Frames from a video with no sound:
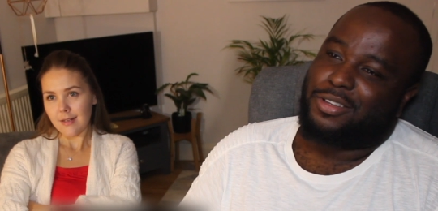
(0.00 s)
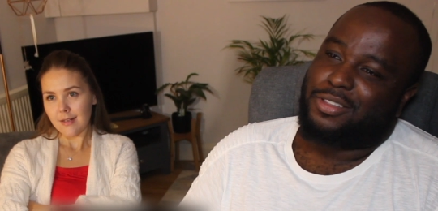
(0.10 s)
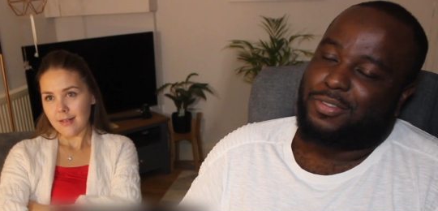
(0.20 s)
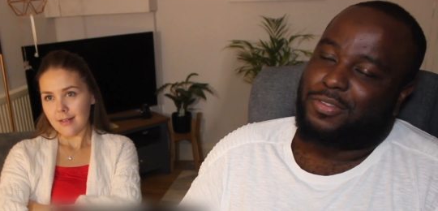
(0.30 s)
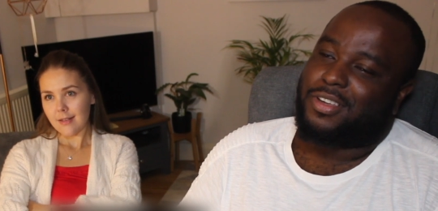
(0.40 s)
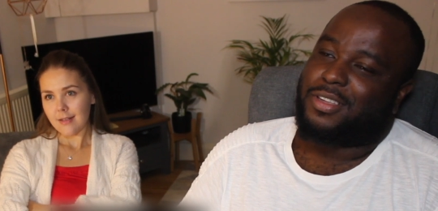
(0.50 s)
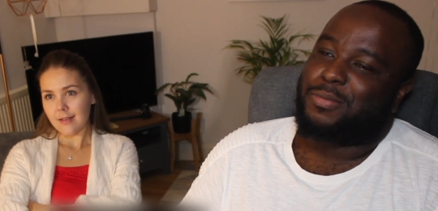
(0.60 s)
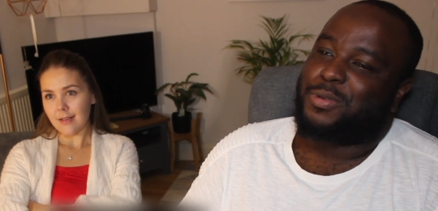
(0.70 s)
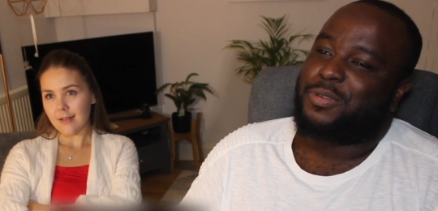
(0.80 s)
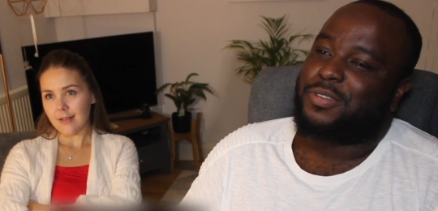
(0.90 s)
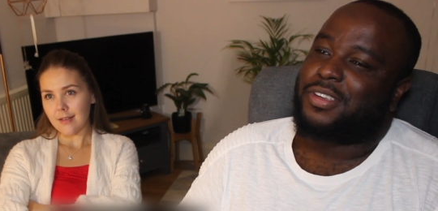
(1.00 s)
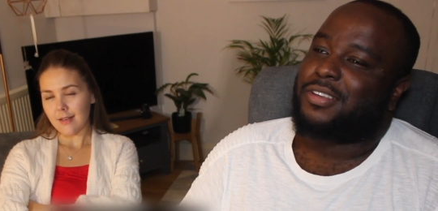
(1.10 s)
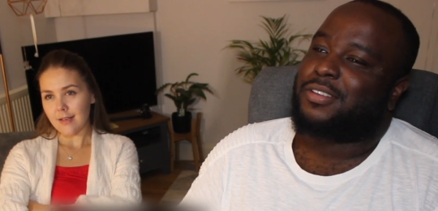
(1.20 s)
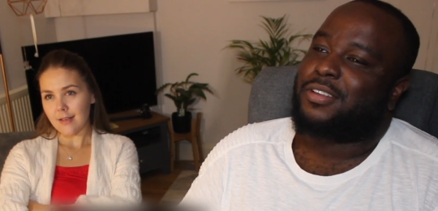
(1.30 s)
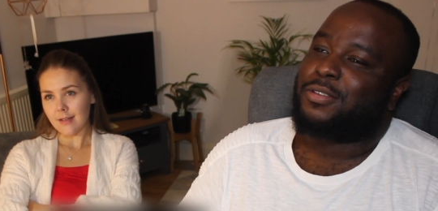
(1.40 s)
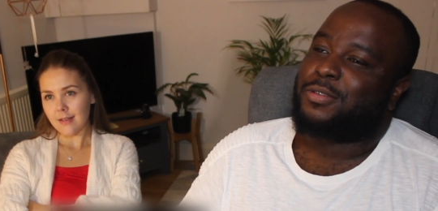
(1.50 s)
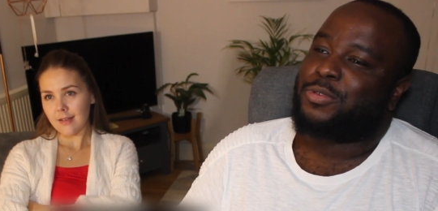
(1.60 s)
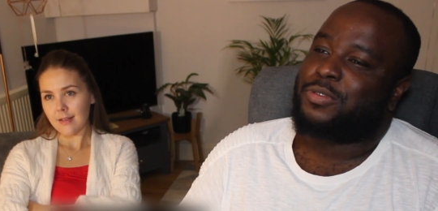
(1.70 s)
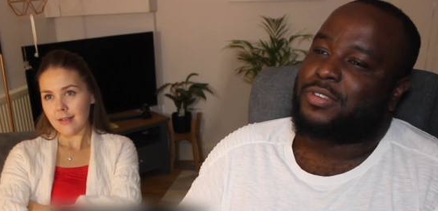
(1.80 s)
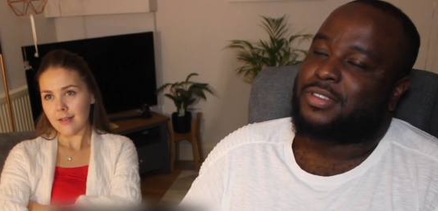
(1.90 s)
Speaker 1: than a fucking yeah, movie. Yeah. There's a lot of
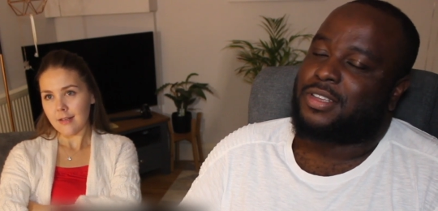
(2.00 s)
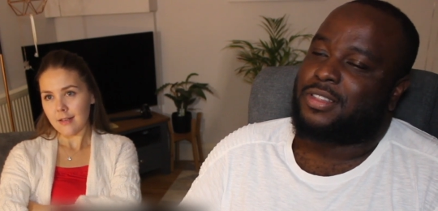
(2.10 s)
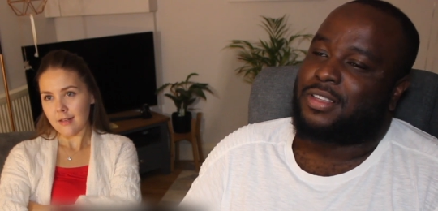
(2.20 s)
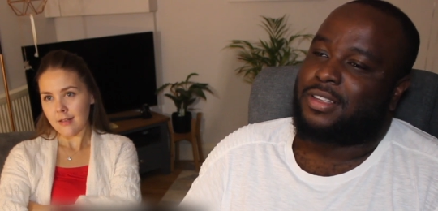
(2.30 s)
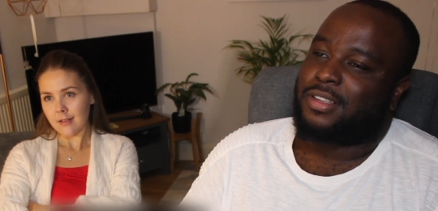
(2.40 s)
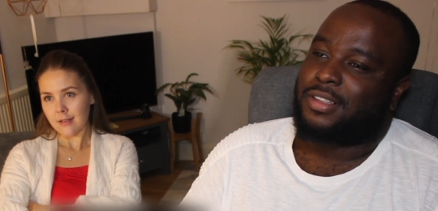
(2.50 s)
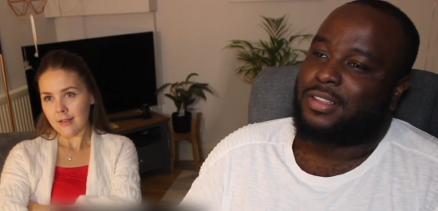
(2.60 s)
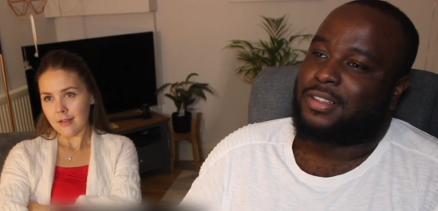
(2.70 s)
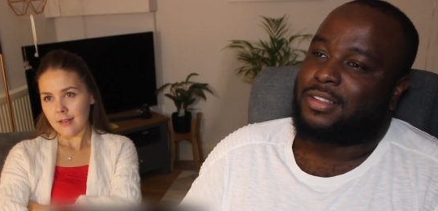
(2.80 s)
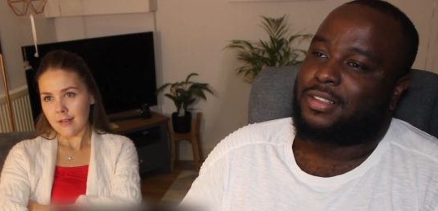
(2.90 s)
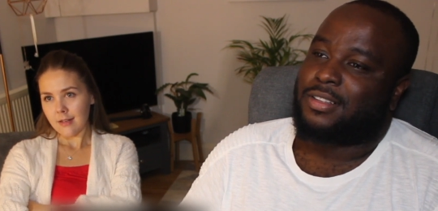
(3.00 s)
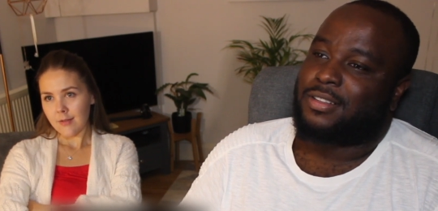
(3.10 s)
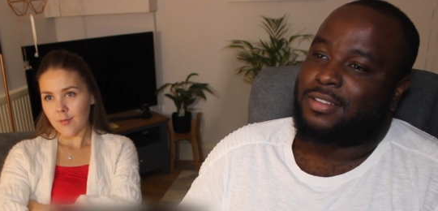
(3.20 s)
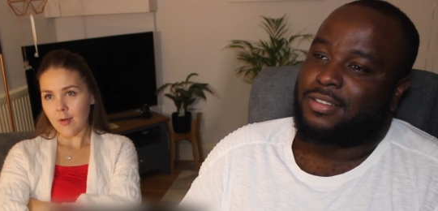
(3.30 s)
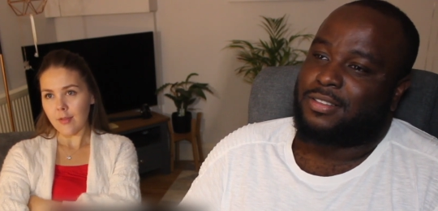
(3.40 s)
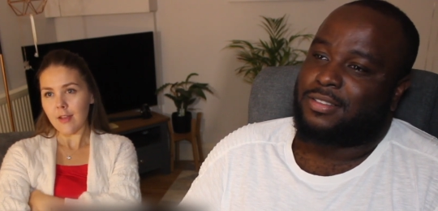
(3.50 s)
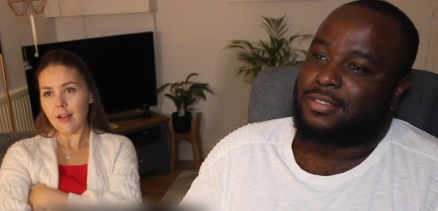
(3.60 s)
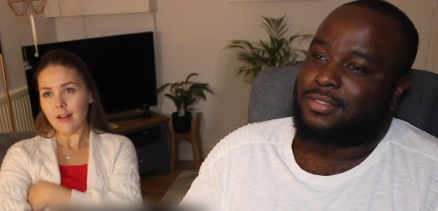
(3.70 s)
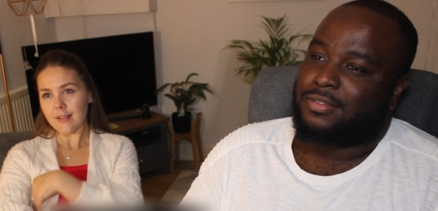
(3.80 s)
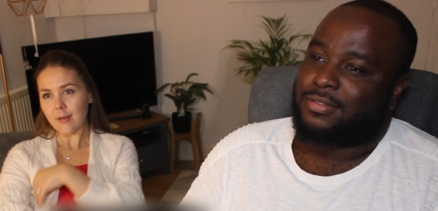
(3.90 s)
movies out there.
Speaker 2: For the last
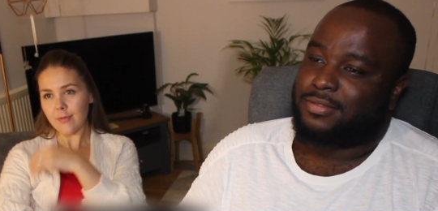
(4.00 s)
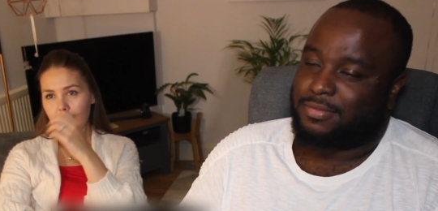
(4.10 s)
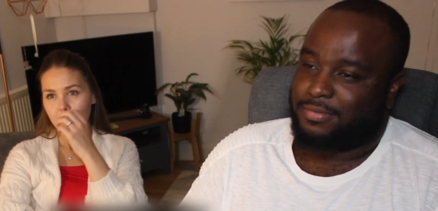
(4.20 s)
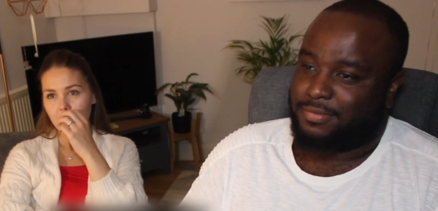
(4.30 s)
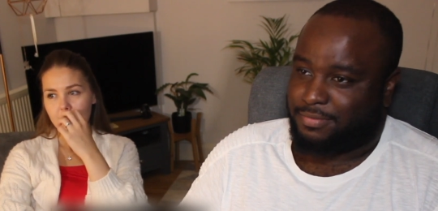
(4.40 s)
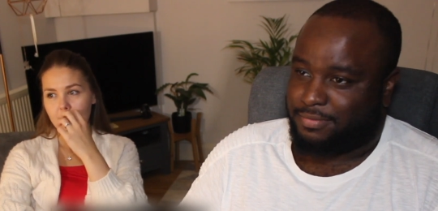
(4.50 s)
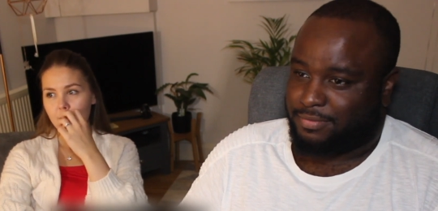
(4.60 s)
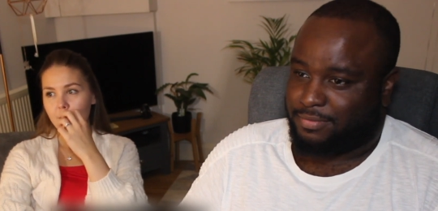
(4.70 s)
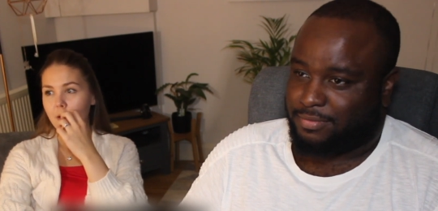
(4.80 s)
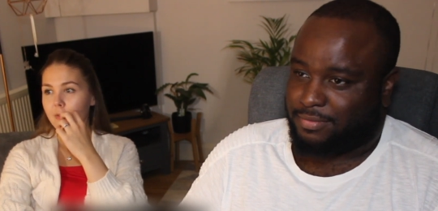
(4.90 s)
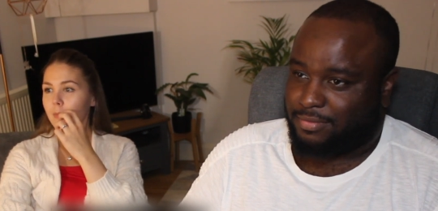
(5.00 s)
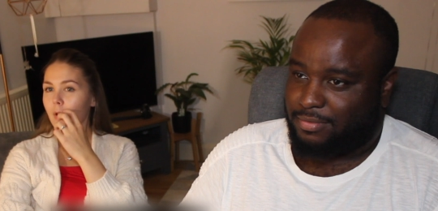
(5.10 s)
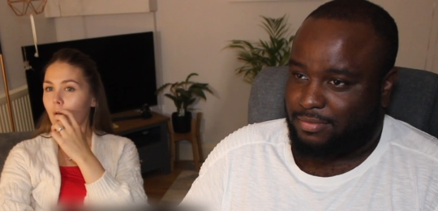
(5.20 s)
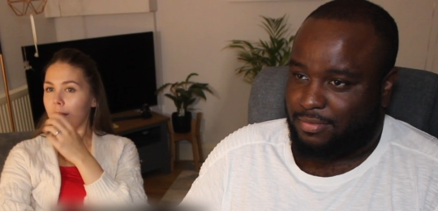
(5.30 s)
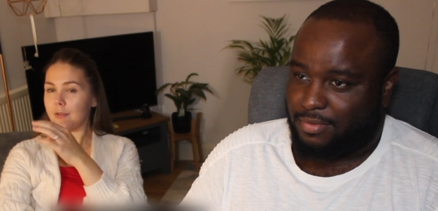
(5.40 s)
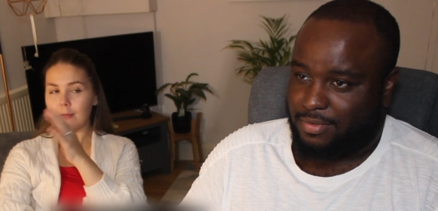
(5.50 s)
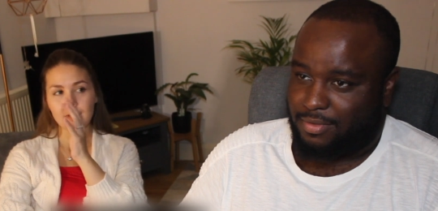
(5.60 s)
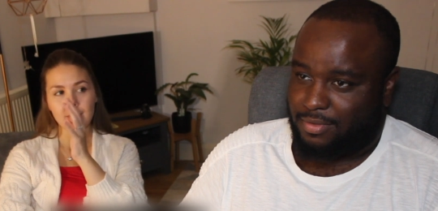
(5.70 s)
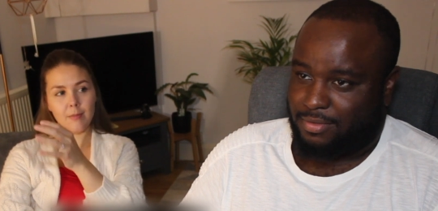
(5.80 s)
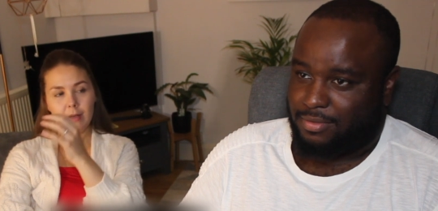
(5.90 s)
episode made it seem like from the off it was going to
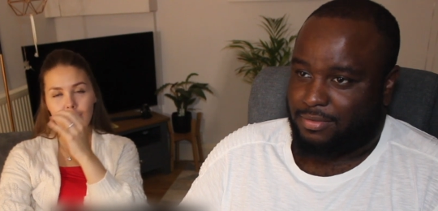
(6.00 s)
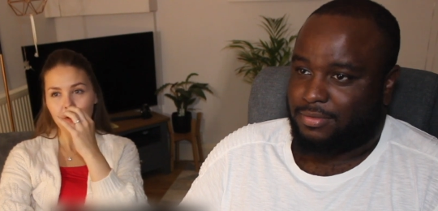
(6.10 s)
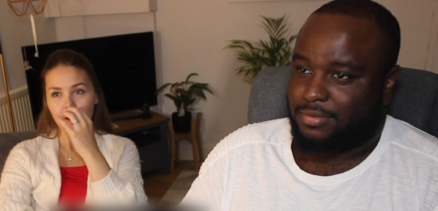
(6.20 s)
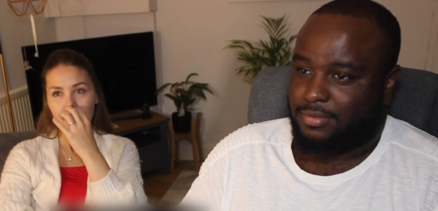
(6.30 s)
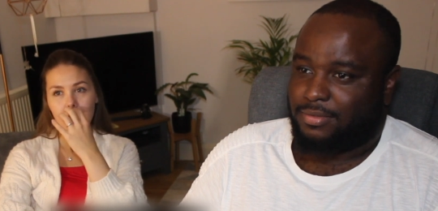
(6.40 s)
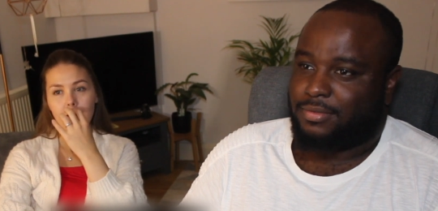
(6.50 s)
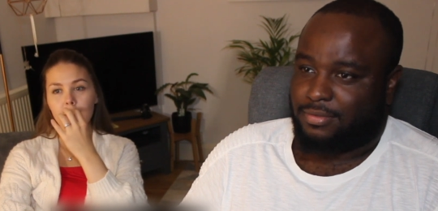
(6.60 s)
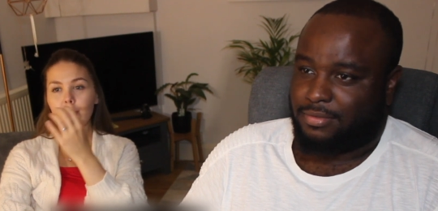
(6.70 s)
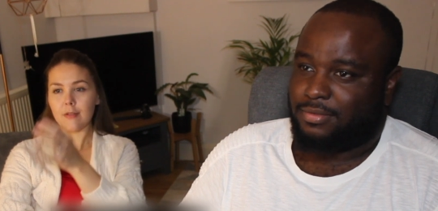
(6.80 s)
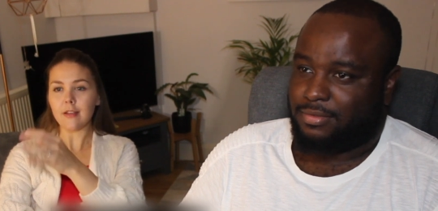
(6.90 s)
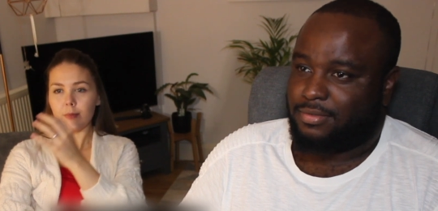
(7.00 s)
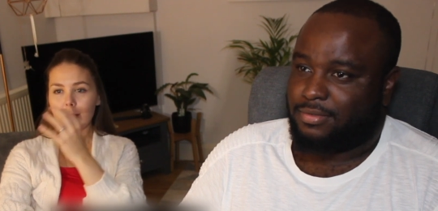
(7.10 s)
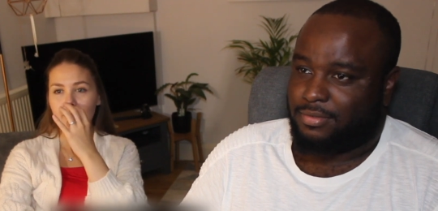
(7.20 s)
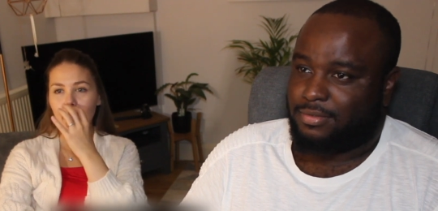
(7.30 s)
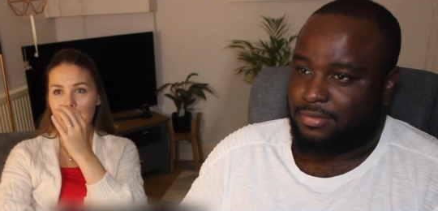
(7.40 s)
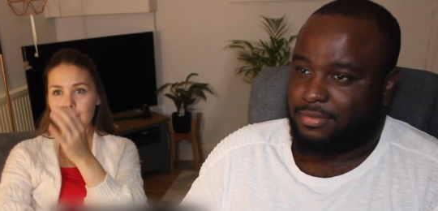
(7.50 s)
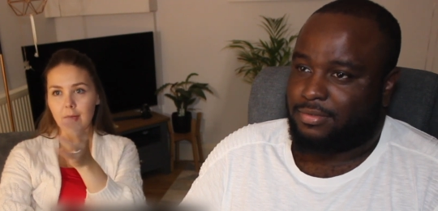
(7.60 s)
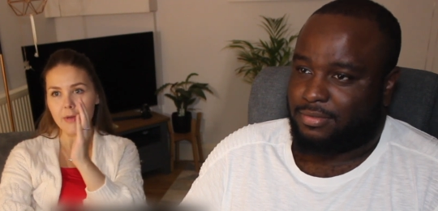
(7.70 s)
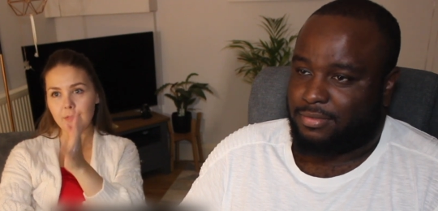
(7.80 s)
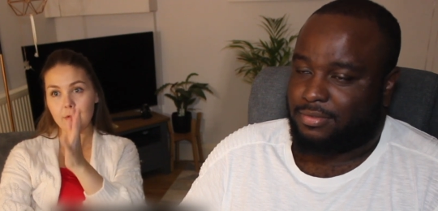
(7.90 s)
be a fight. I know it's going to be a fight, but I mean
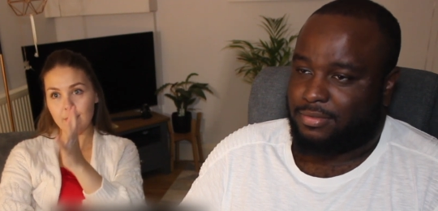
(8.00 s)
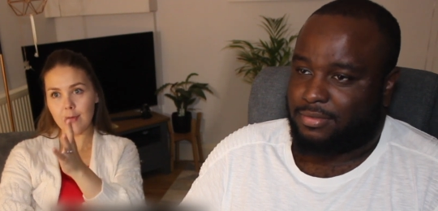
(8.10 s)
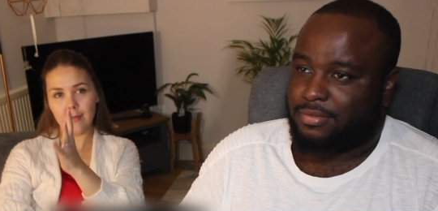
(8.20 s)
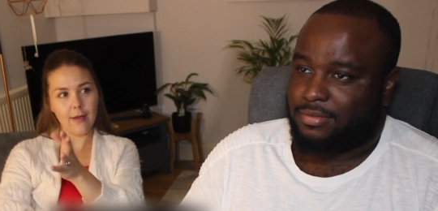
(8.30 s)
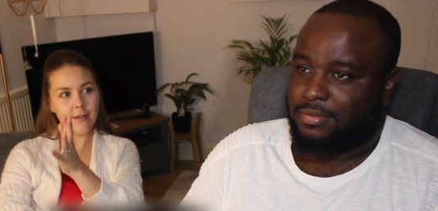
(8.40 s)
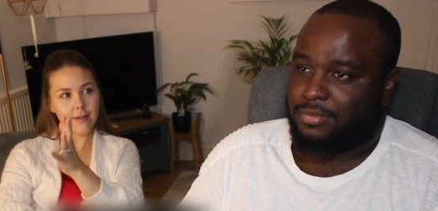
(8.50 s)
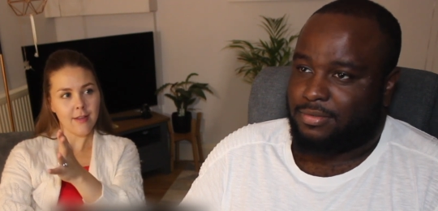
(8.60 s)
from the like